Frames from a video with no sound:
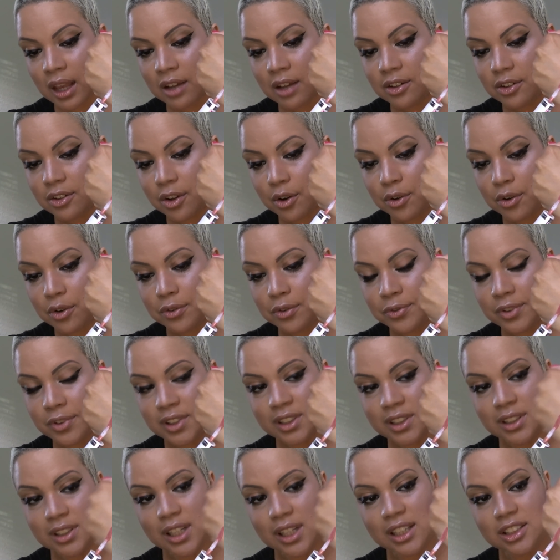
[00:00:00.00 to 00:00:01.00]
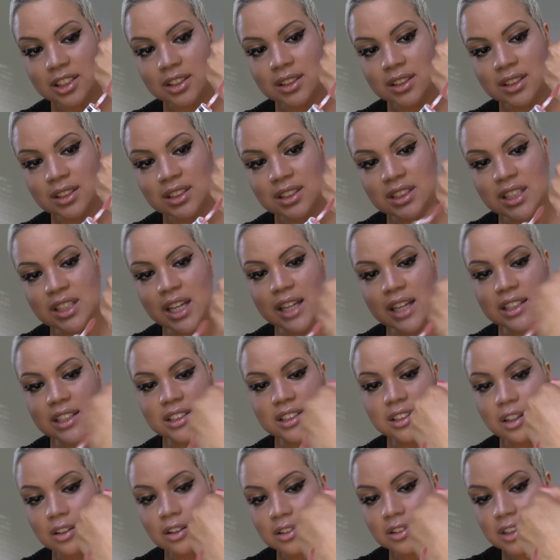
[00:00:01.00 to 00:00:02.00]
doe foot, as you can see, and it's
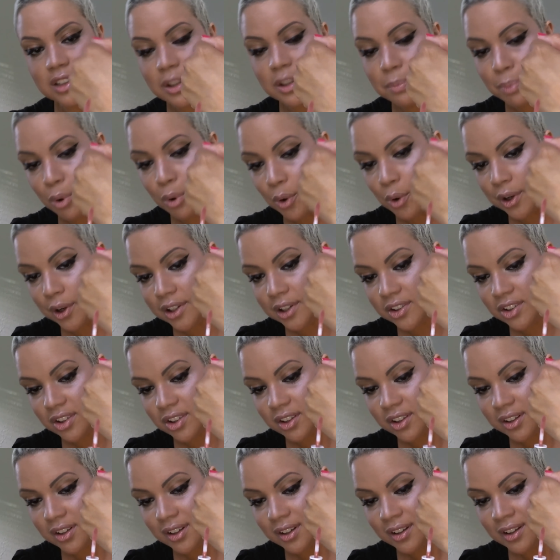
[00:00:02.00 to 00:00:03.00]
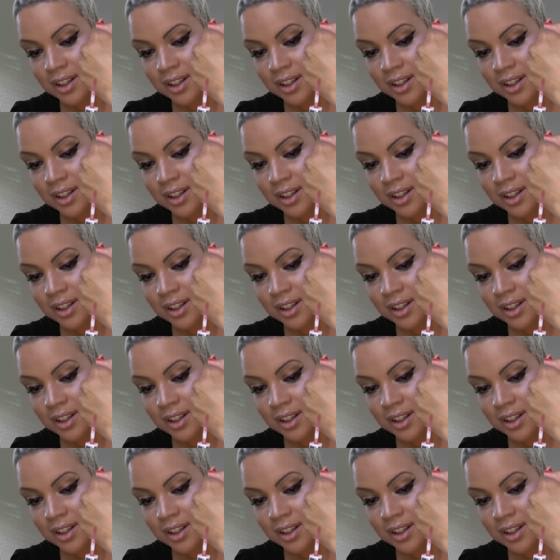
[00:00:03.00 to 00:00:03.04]
also pointed.